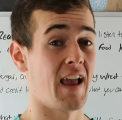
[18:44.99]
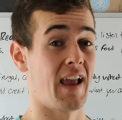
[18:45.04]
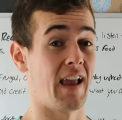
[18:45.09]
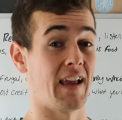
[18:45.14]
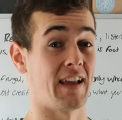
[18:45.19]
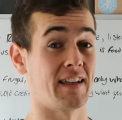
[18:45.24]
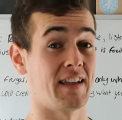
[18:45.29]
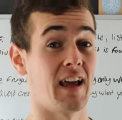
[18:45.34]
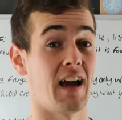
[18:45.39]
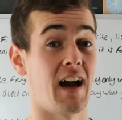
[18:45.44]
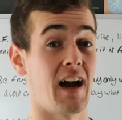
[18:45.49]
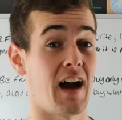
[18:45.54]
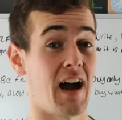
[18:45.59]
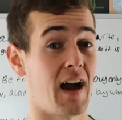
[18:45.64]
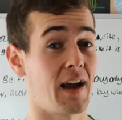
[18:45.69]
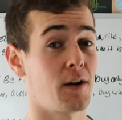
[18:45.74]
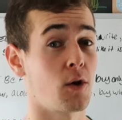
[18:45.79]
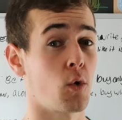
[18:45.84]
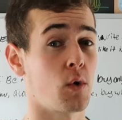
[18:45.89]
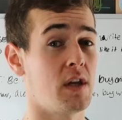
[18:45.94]
and uh,
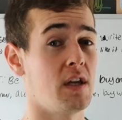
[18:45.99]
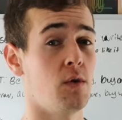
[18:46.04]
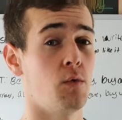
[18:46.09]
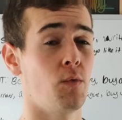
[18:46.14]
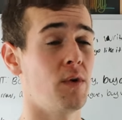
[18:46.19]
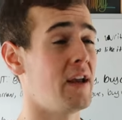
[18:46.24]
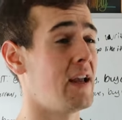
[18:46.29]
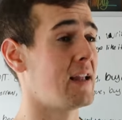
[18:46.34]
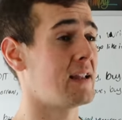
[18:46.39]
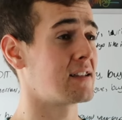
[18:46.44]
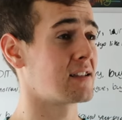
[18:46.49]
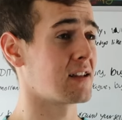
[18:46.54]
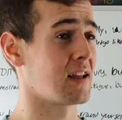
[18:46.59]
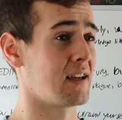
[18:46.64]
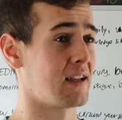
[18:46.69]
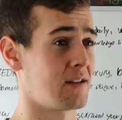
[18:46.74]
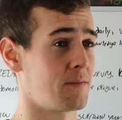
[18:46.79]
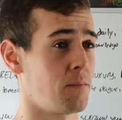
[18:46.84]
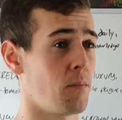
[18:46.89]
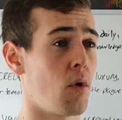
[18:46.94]
I know he reads
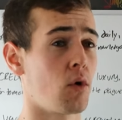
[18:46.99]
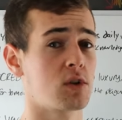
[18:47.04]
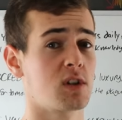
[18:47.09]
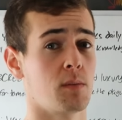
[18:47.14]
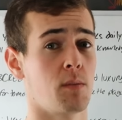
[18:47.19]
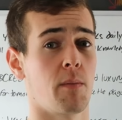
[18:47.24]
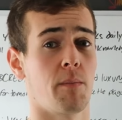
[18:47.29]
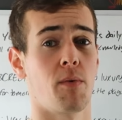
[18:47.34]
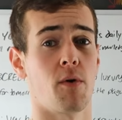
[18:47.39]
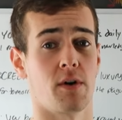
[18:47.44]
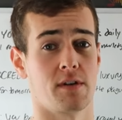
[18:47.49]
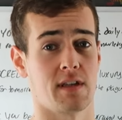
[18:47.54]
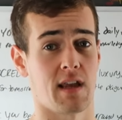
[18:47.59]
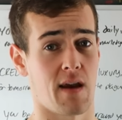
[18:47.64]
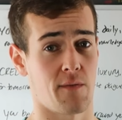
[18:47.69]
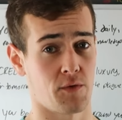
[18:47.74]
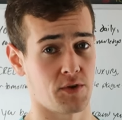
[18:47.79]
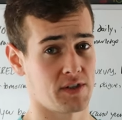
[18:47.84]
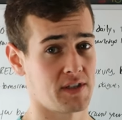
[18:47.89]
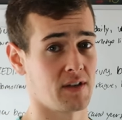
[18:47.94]
like multiple books
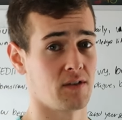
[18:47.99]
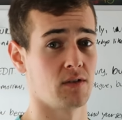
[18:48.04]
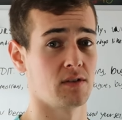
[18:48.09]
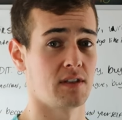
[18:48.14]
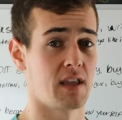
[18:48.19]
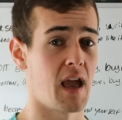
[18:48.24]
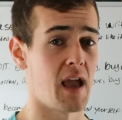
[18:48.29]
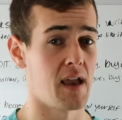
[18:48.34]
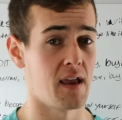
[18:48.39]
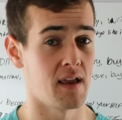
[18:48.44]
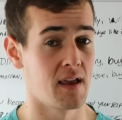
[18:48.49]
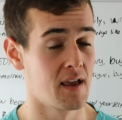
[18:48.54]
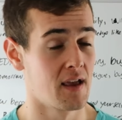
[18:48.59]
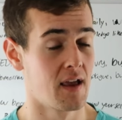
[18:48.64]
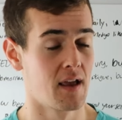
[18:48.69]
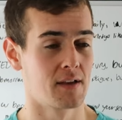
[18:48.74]
every single day.